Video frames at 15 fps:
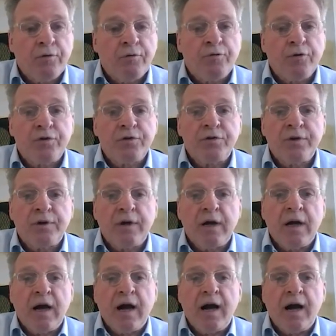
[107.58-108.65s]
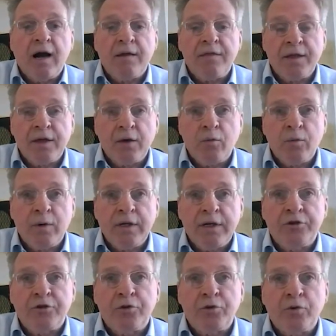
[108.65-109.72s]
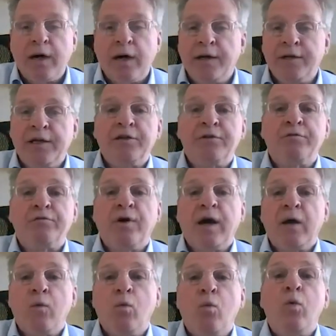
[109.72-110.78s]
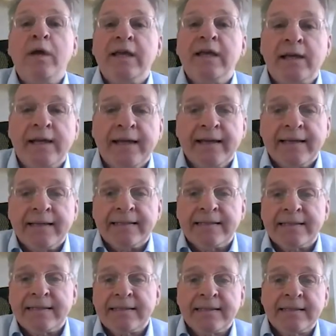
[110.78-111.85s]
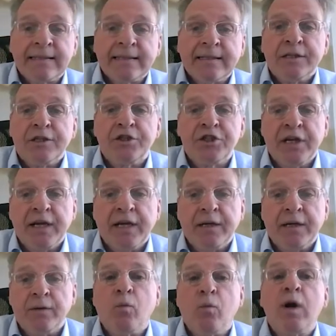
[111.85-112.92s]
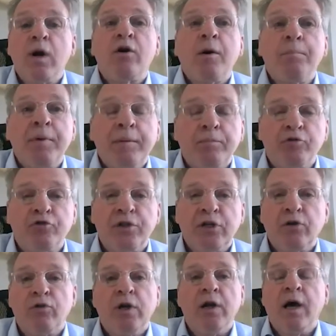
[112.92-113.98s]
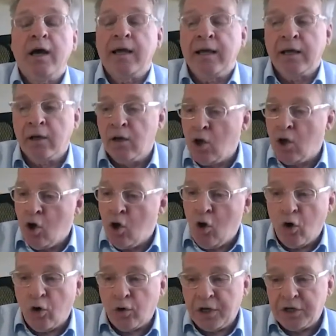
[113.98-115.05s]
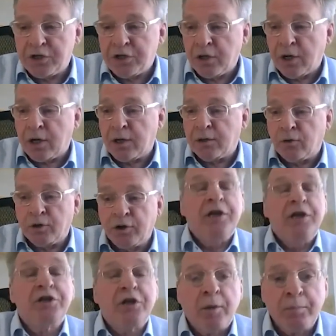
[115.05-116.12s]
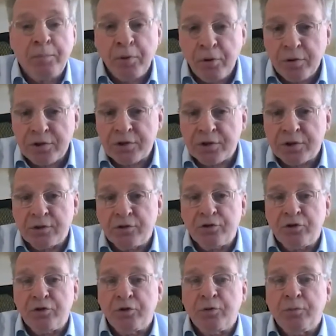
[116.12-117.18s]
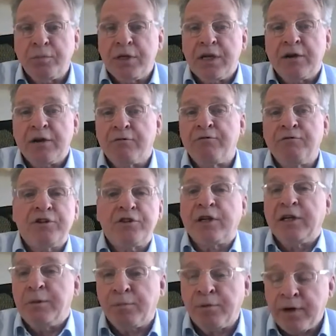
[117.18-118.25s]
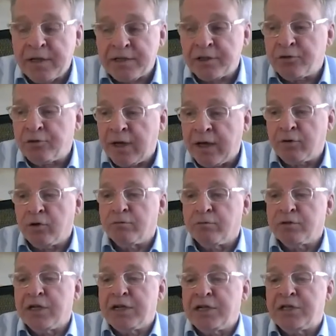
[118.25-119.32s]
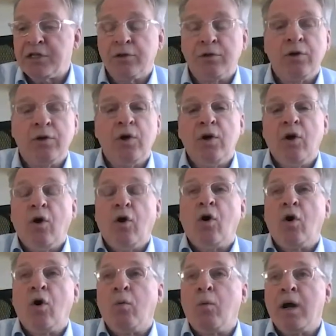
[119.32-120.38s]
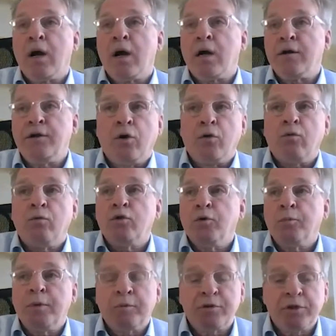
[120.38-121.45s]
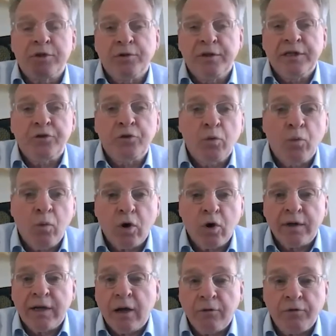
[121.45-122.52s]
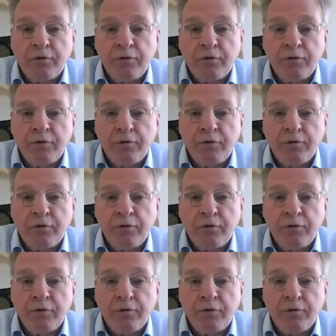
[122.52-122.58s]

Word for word: First, I think we need to identify weak links in the chain. Where are people still relying on HR, on an HR person to being physically present to have a conversation, or where you know do people still need to walk down